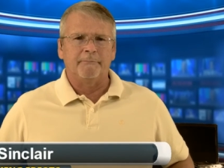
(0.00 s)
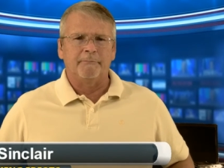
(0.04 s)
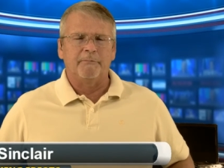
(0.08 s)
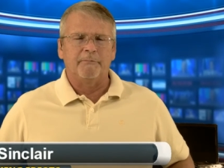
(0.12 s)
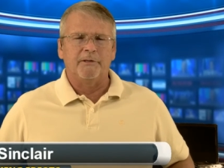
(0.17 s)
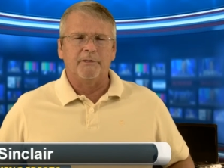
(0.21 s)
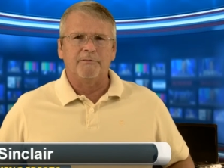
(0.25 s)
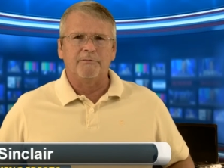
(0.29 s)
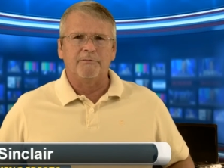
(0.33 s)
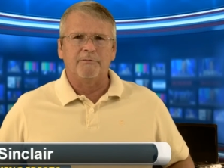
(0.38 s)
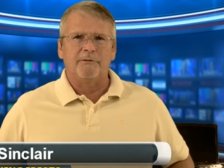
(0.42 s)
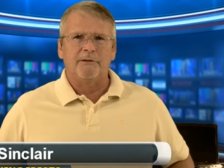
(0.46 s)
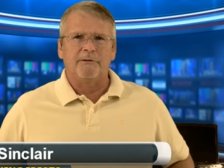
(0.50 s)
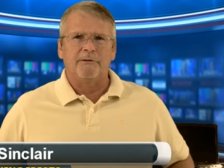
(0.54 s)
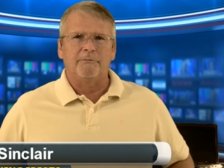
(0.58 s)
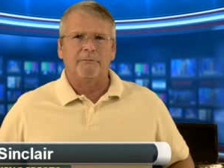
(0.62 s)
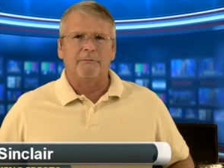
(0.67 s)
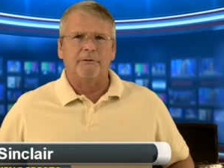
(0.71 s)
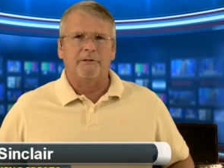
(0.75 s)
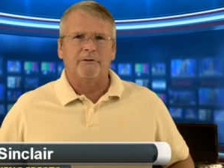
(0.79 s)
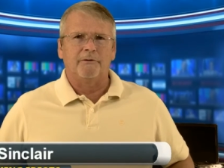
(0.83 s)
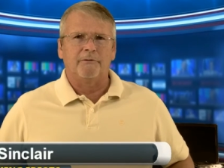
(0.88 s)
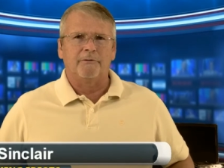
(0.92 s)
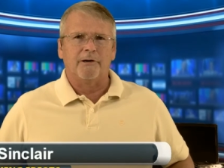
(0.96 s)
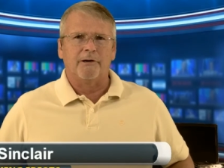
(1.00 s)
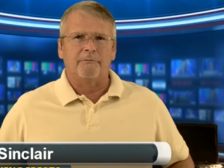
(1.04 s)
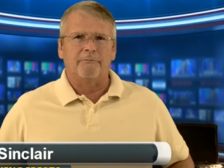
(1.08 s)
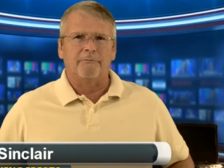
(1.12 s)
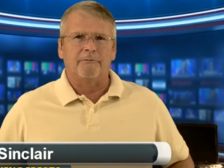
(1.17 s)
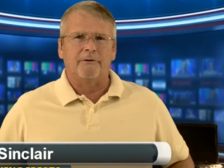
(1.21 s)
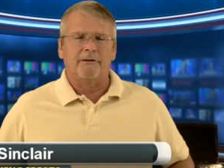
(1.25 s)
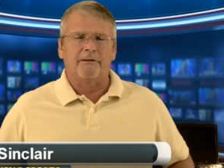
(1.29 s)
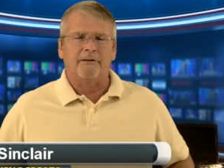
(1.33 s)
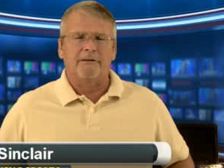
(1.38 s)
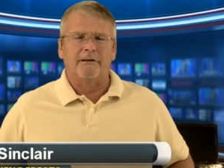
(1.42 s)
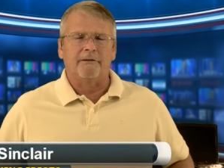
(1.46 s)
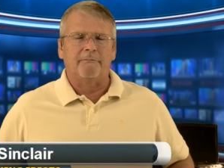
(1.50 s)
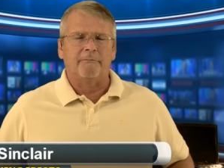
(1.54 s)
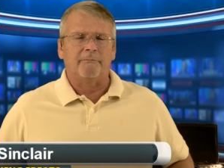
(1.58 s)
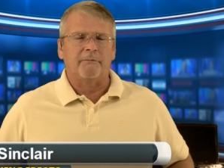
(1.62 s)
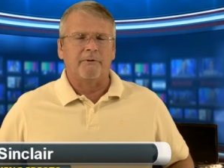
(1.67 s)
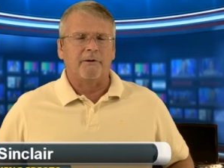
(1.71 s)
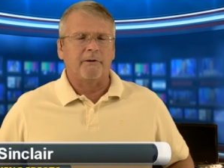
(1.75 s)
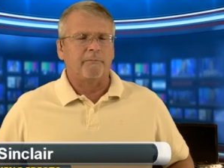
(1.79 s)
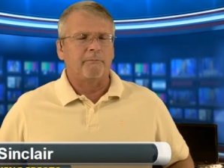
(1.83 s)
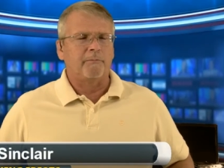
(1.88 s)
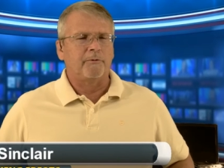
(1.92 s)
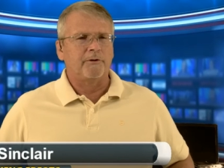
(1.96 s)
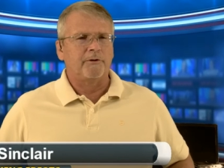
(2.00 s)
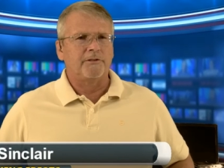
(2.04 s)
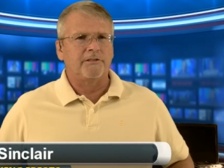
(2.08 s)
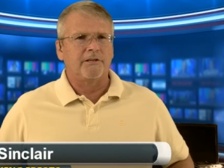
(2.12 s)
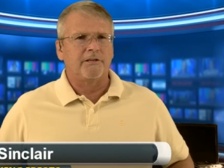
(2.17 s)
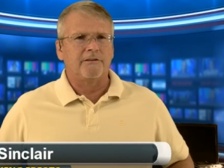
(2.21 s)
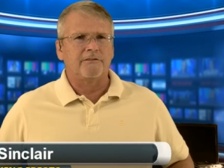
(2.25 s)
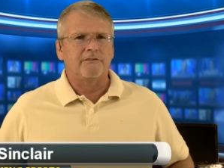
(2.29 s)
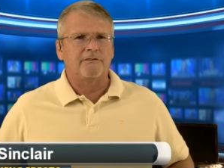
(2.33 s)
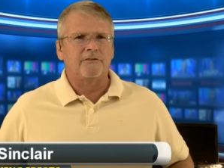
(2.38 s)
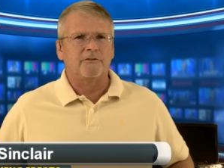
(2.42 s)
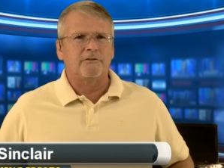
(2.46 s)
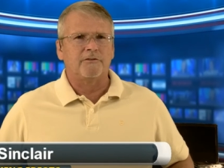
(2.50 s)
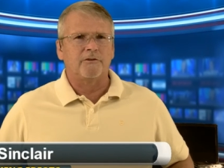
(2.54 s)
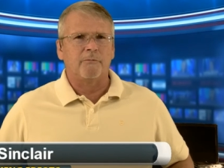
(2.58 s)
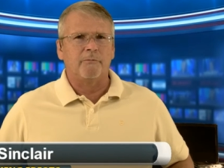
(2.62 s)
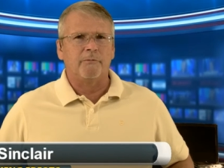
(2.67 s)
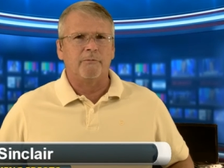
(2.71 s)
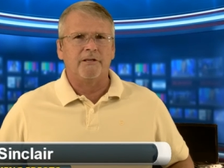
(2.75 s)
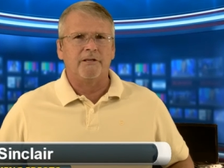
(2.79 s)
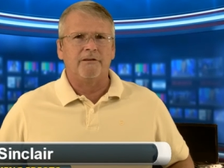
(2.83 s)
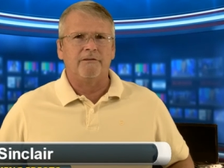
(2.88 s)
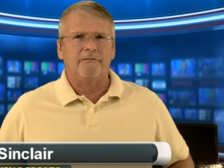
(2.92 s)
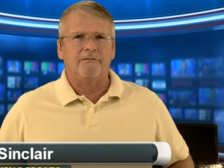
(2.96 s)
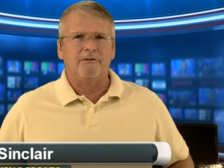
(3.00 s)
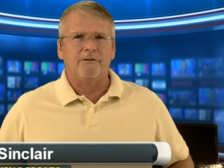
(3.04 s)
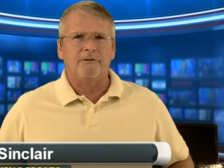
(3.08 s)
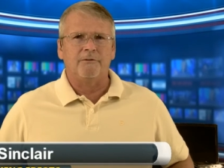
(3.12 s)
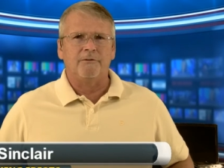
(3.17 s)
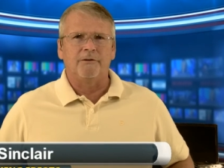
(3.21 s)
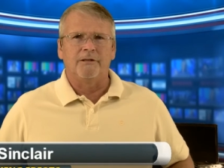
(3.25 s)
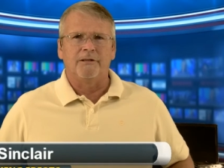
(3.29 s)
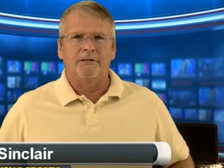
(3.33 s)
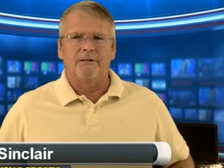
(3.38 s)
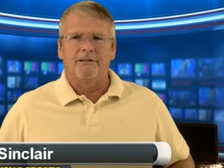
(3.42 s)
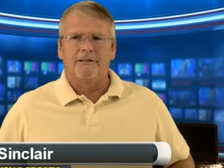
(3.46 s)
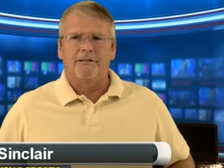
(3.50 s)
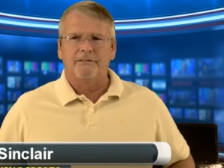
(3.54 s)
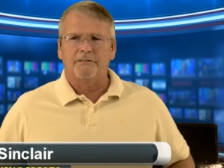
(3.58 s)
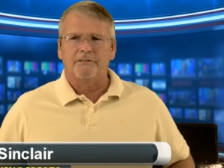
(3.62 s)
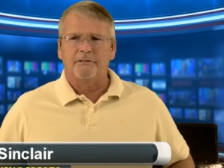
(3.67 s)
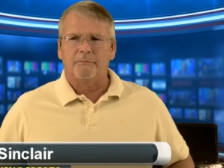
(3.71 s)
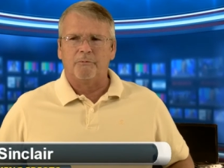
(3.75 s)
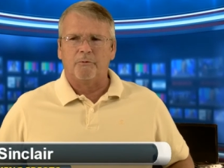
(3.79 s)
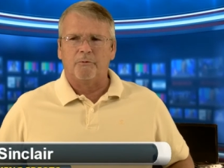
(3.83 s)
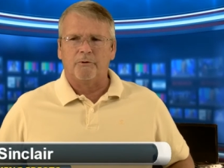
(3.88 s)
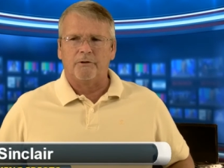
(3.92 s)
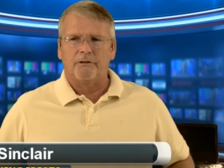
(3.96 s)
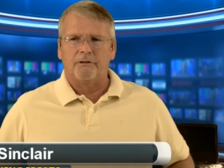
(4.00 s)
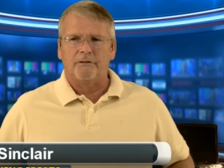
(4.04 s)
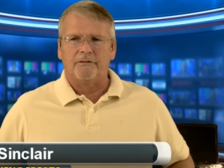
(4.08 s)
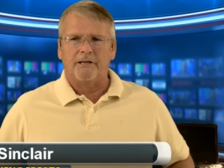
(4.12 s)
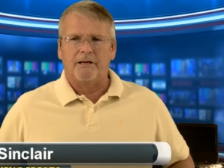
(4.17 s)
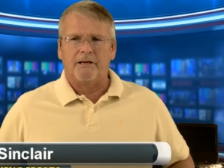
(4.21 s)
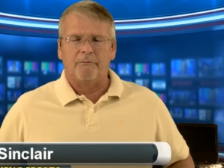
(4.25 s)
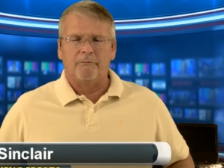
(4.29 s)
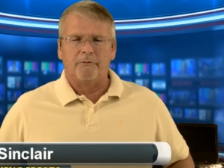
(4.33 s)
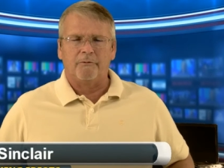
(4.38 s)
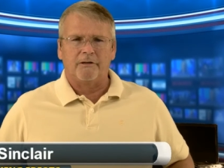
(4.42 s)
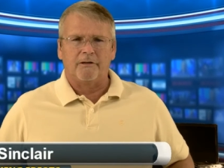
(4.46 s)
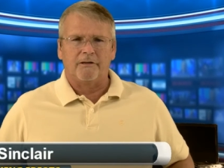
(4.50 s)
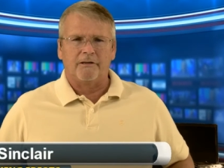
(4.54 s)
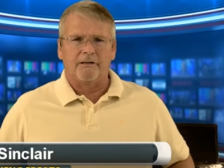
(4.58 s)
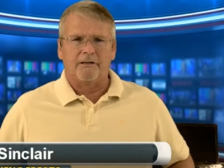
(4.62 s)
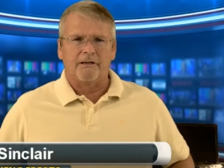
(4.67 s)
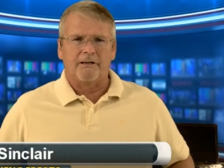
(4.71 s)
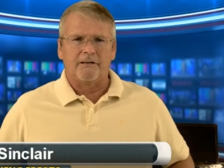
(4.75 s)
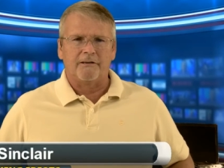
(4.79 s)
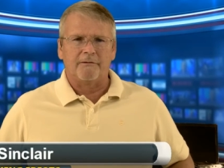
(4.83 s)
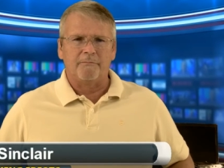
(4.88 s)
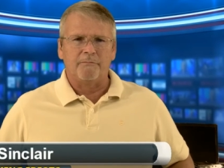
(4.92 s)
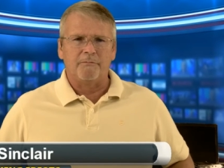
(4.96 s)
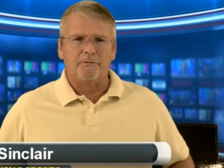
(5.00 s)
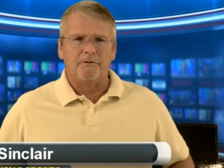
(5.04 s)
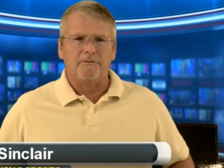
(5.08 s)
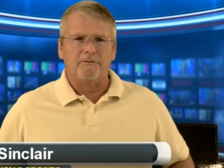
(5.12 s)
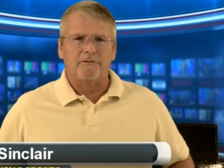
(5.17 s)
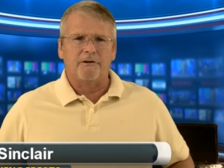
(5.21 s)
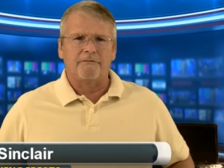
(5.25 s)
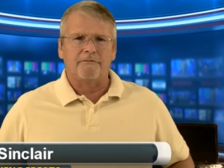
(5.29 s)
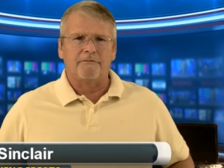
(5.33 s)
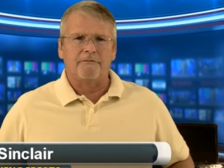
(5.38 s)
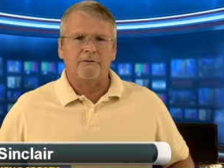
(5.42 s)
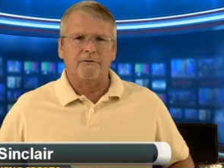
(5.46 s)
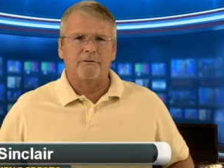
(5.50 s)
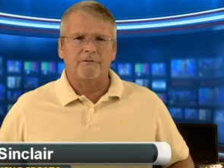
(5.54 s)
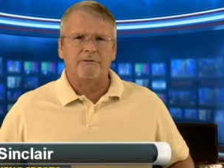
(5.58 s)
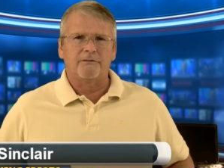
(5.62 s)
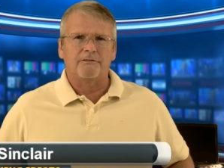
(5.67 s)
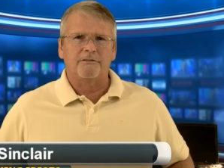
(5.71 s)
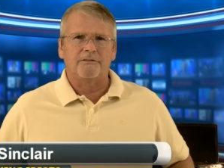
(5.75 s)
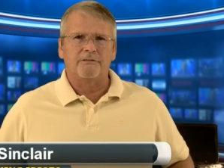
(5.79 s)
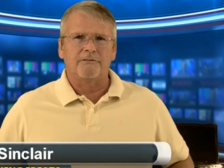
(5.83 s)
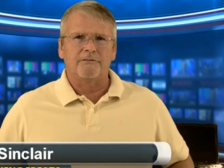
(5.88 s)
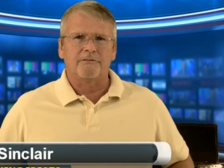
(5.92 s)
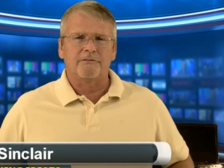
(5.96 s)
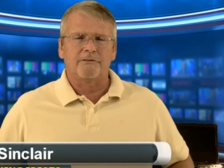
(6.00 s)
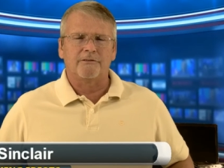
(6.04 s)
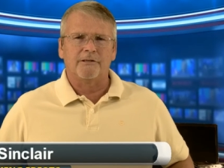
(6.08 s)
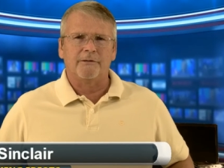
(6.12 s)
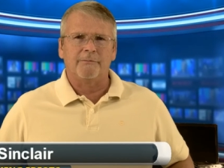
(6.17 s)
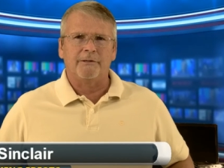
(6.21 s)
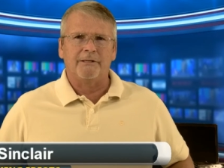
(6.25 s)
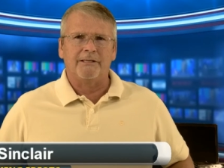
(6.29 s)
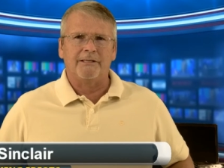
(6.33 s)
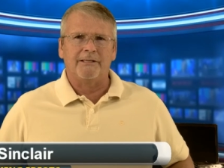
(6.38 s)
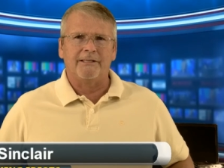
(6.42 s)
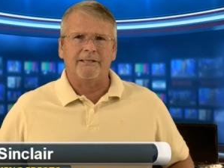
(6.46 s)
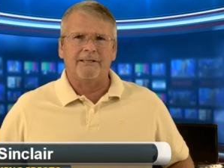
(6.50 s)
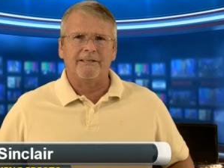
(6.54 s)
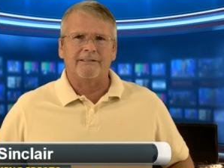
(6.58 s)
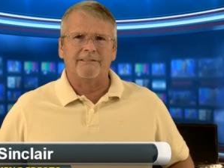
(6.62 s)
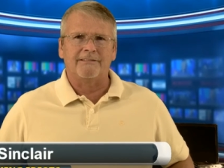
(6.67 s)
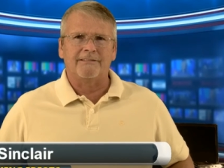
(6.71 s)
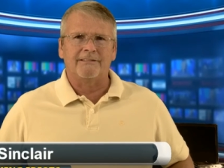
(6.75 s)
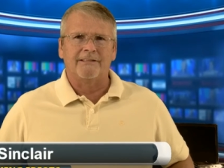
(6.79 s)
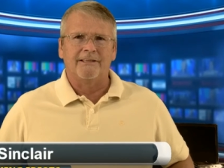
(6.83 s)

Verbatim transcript: It's been a great run, and I appreciate so many of you supporting that. We're going to kind of move our focus to Streaming Idiots